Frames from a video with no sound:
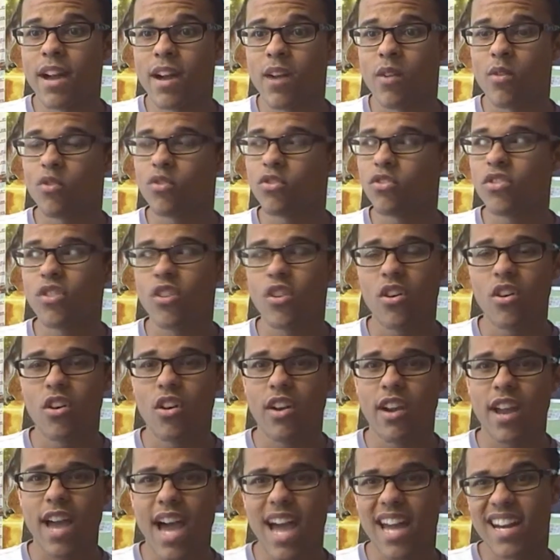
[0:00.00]
Now, under
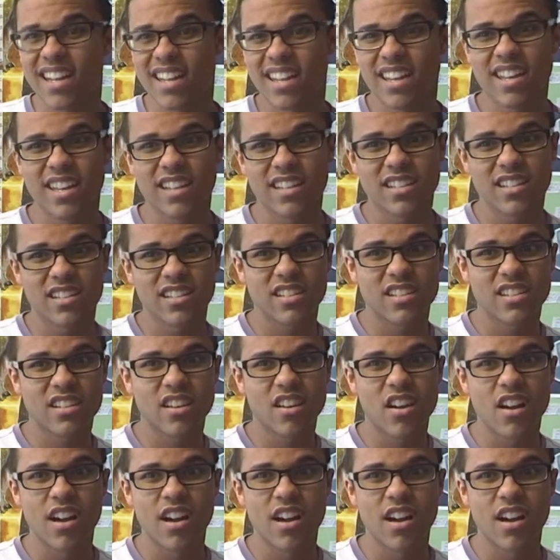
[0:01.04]
an anarchist